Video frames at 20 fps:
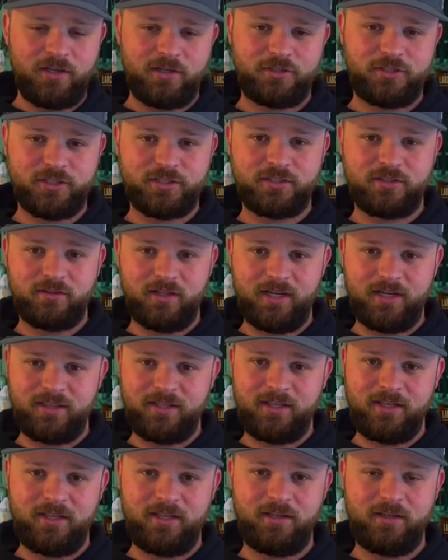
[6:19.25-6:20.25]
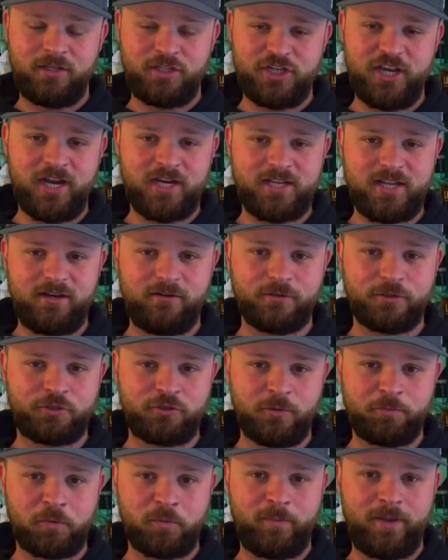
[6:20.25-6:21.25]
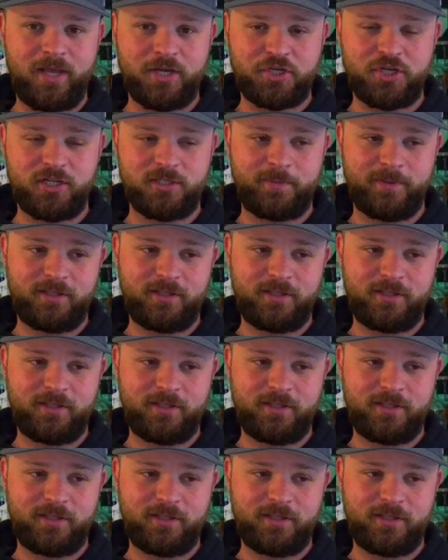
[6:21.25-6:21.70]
just like the Jack Daniels Triple Mash is.